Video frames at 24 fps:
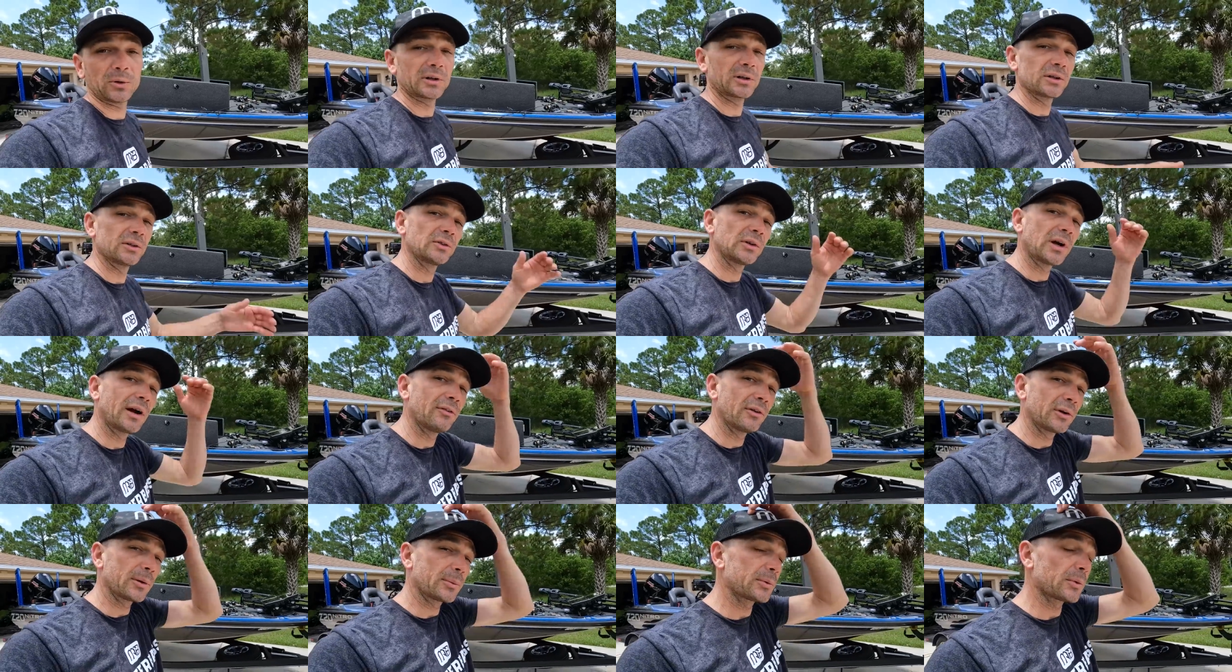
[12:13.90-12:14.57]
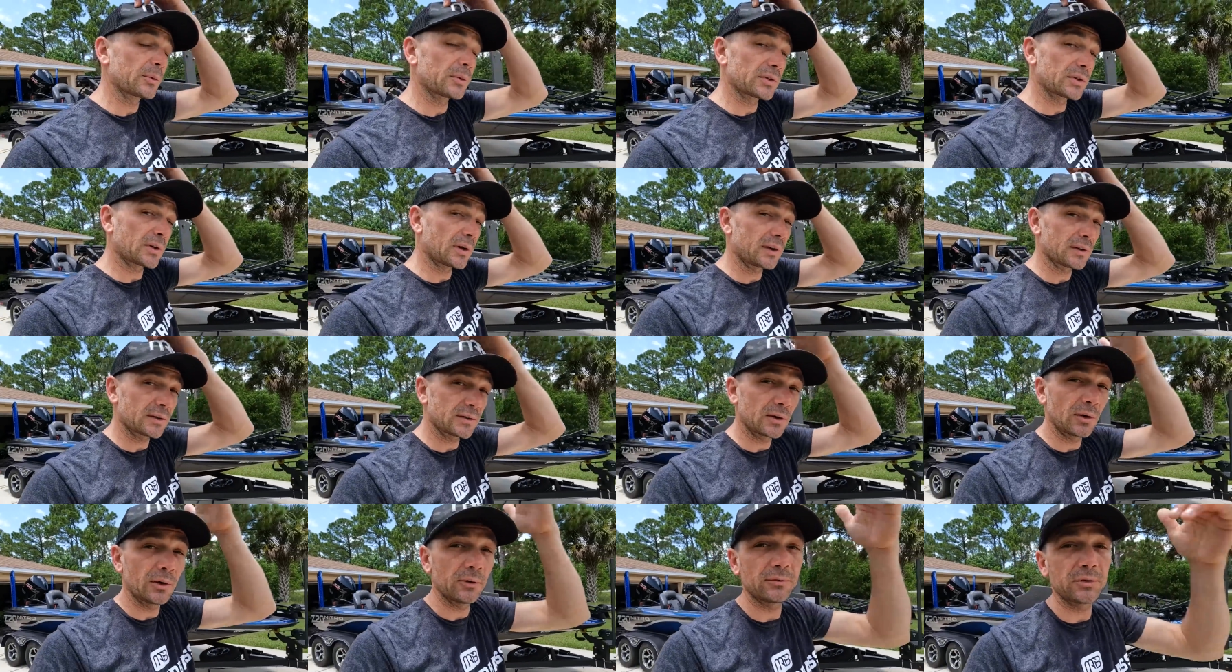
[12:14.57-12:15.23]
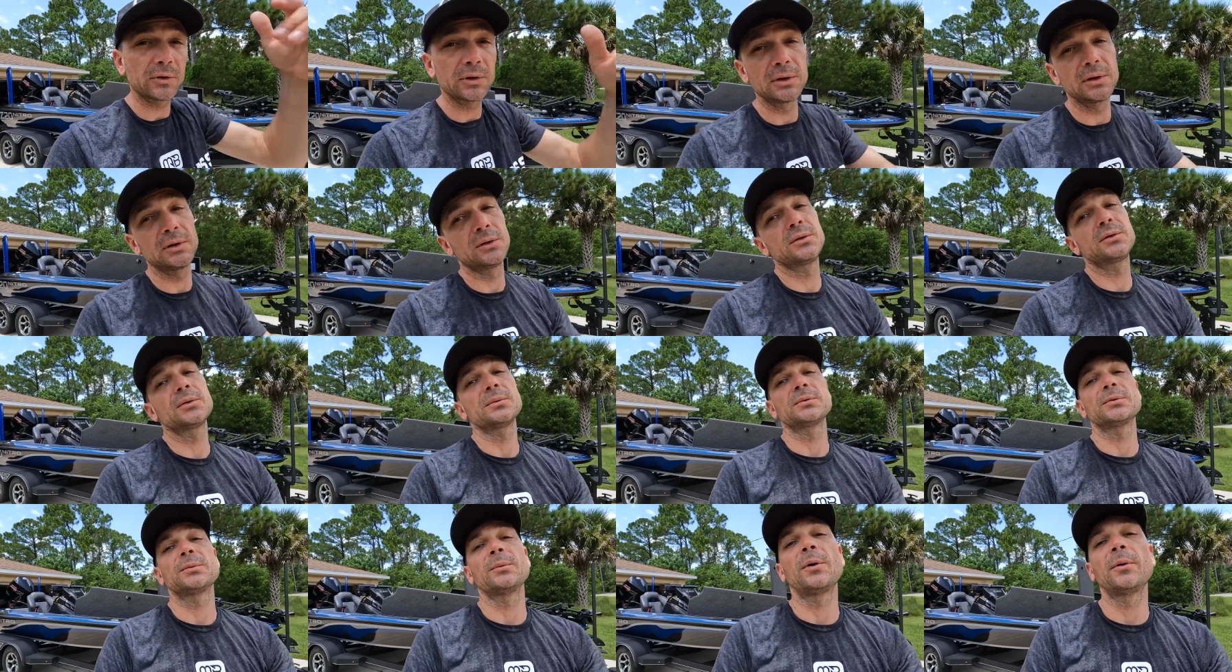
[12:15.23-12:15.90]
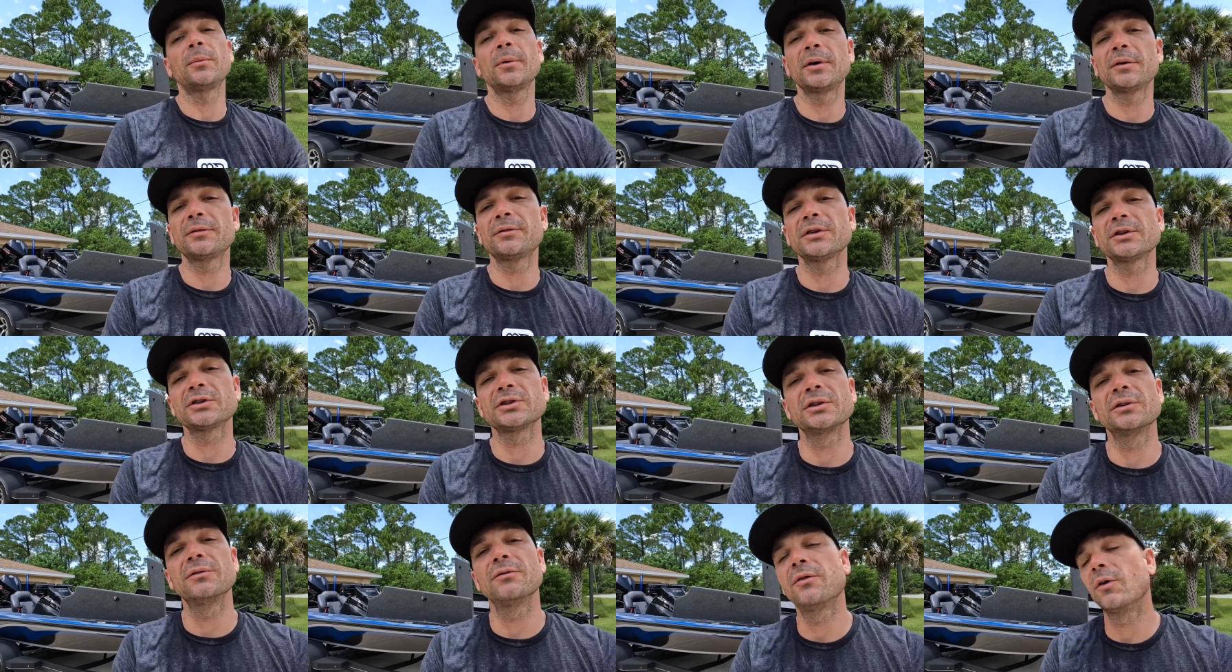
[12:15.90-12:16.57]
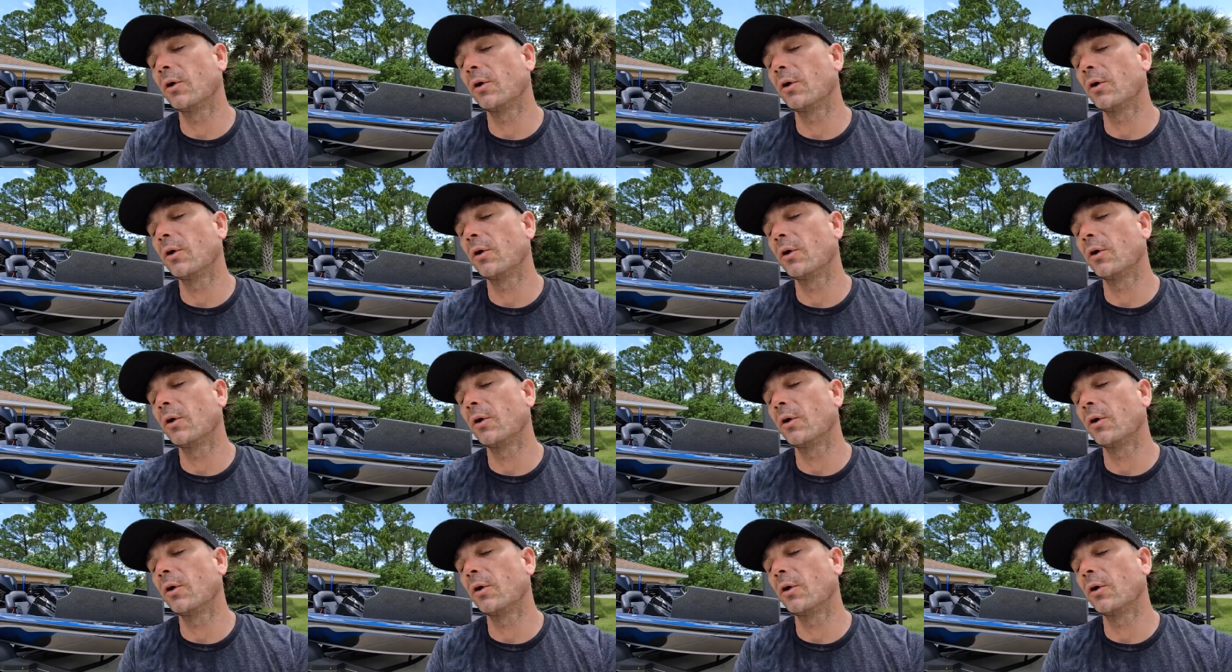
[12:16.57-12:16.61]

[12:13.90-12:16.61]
we're going to drive it up to Wisconsin, hopefully, to do some smallmouth fishing in